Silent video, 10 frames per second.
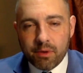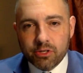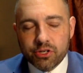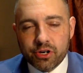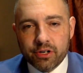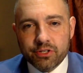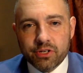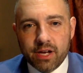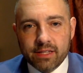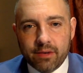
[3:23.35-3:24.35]
Most attorneys
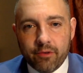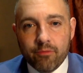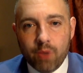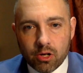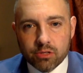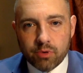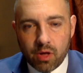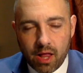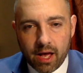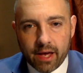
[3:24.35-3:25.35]
are like that. We have multiple
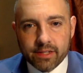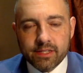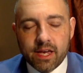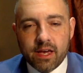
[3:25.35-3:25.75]
clients,